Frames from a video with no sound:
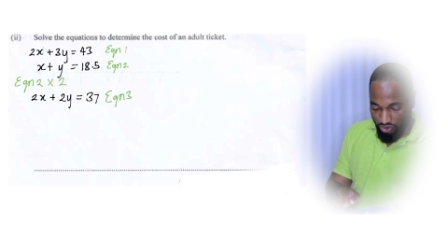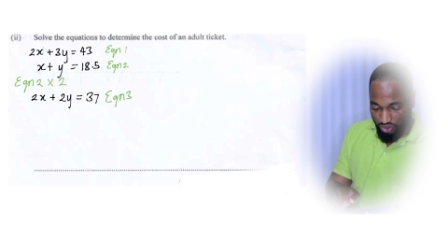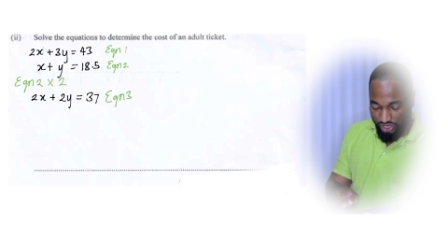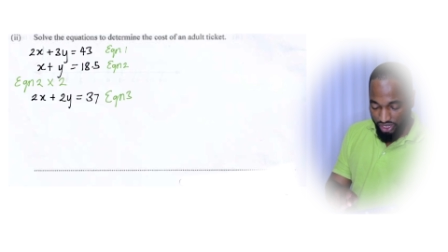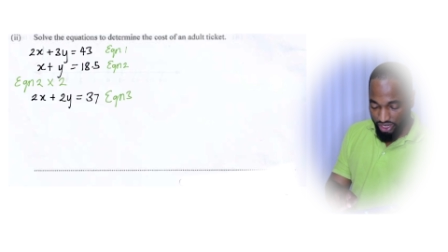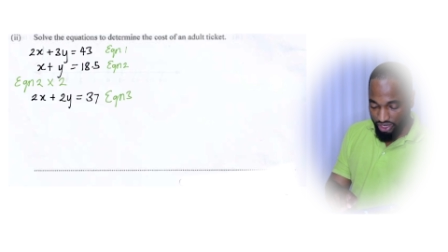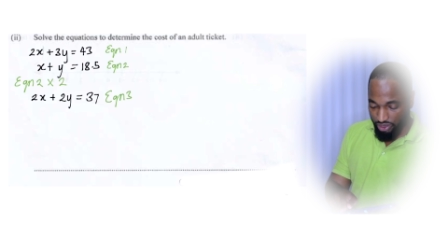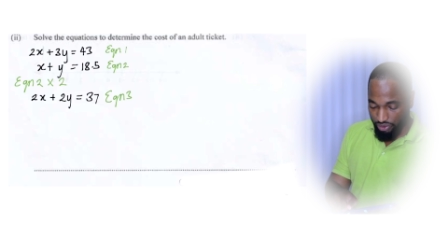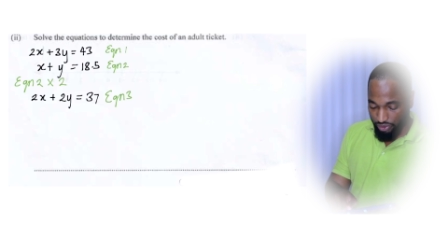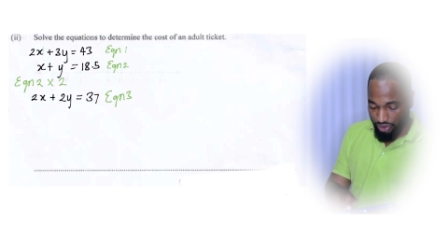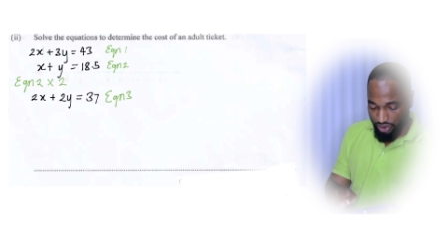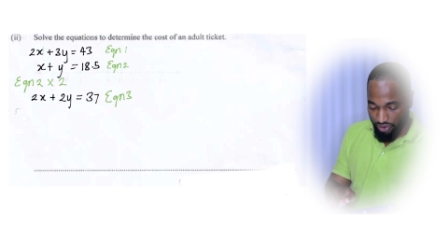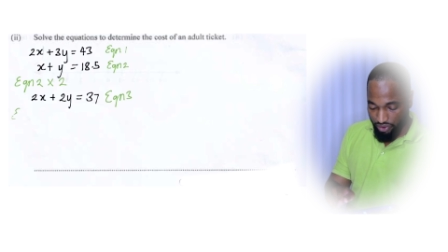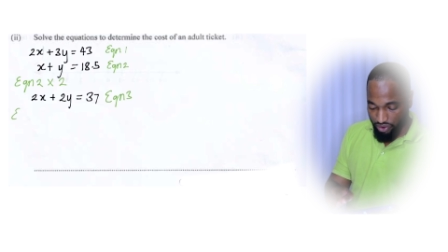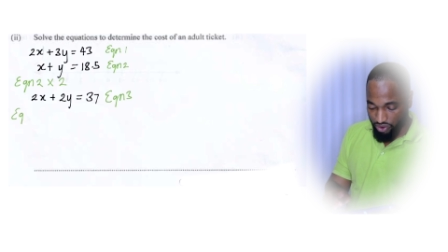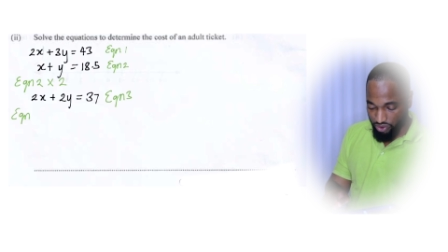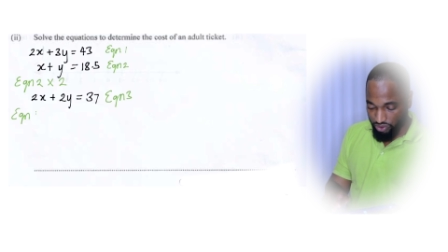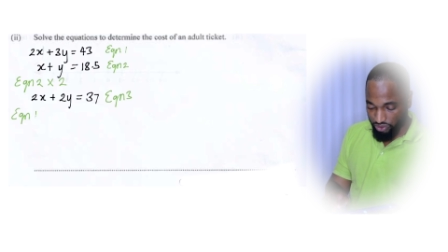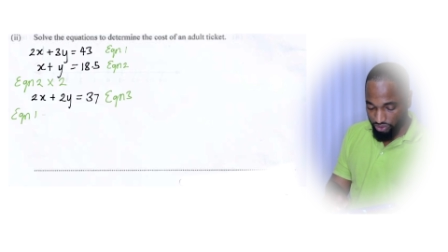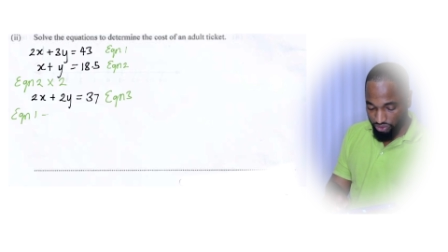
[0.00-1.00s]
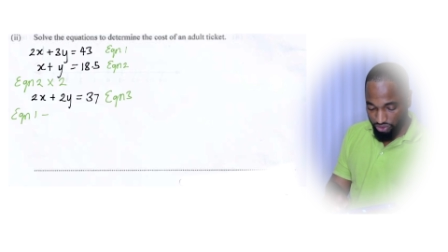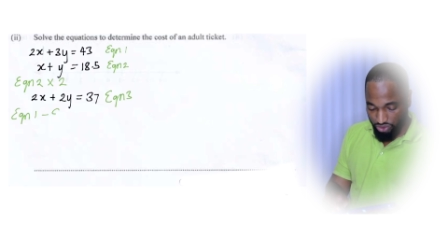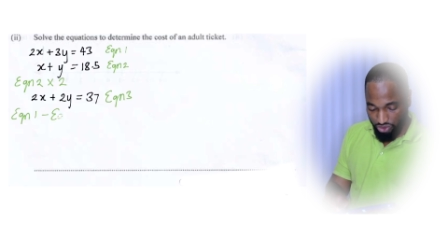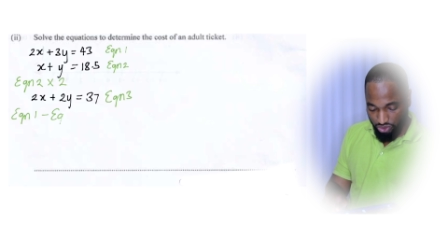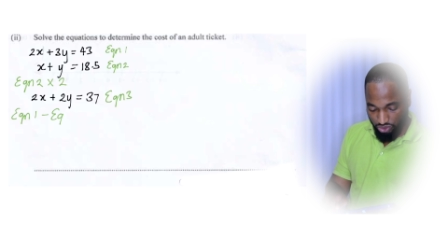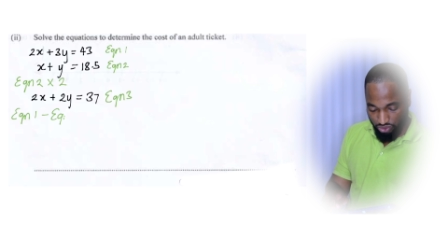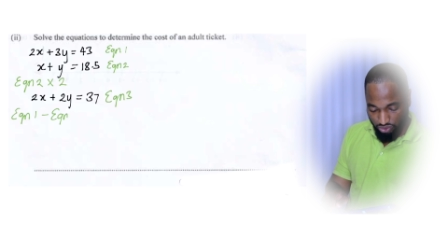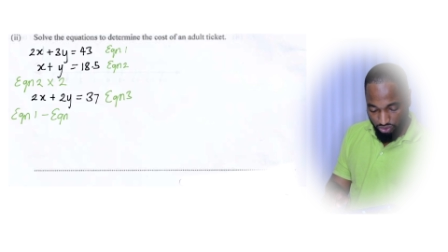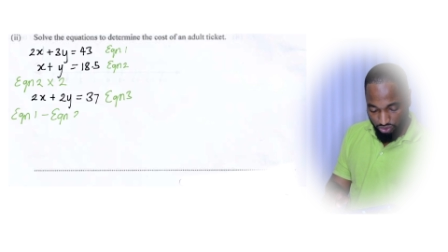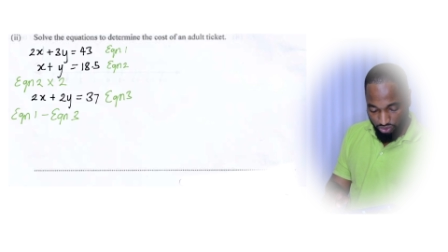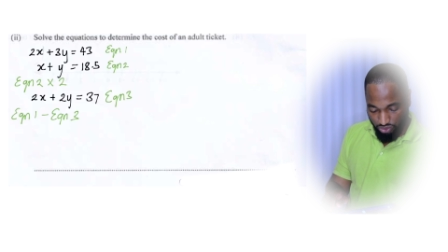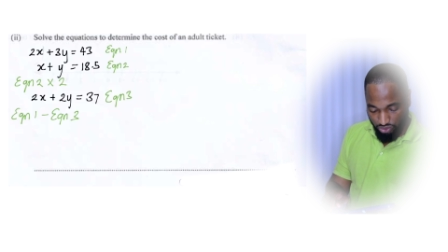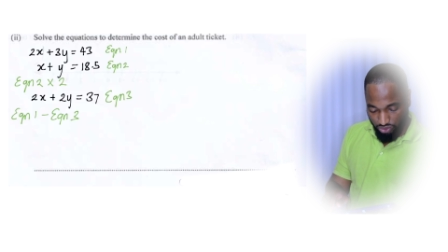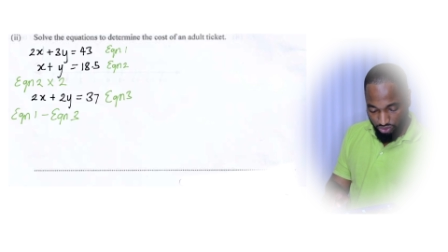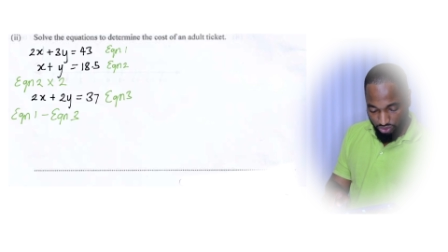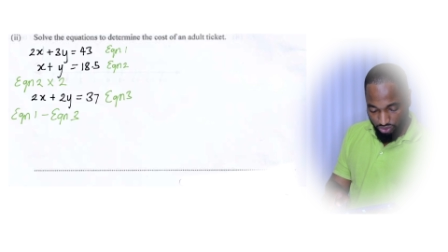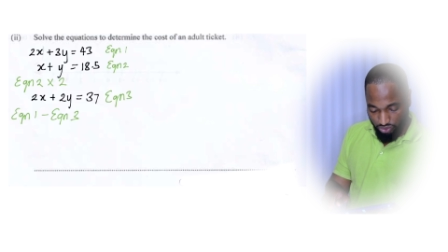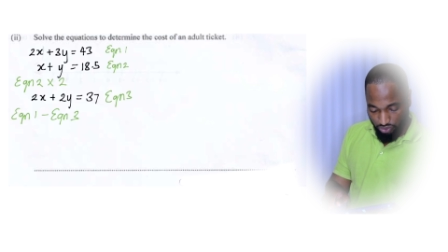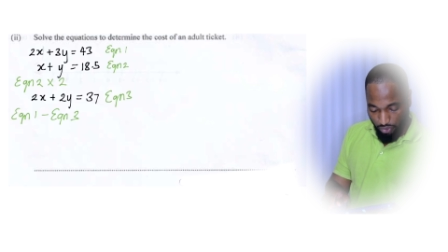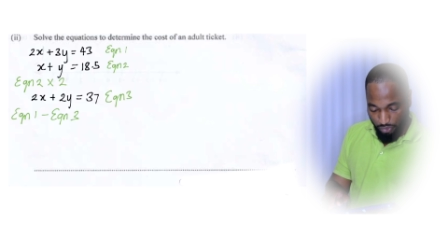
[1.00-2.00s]
or the other way around. So
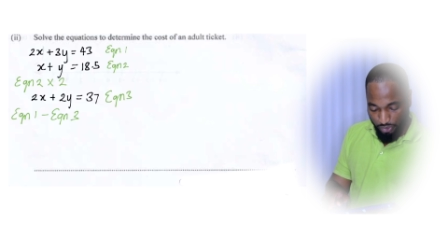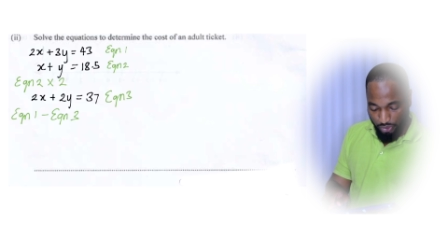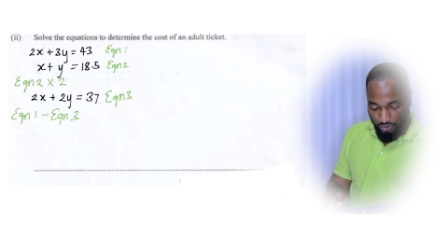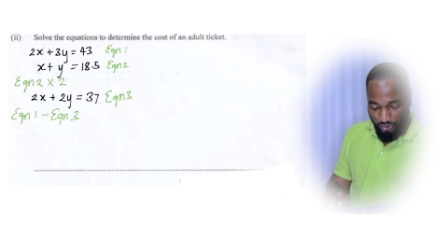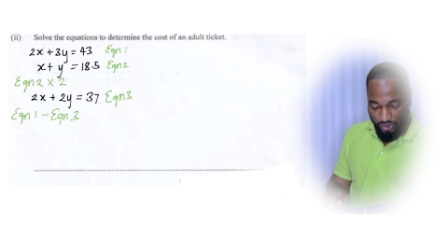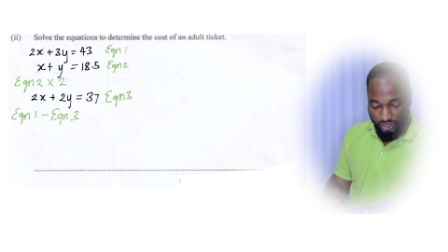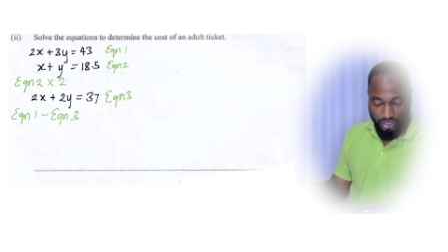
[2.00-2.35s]
what we do?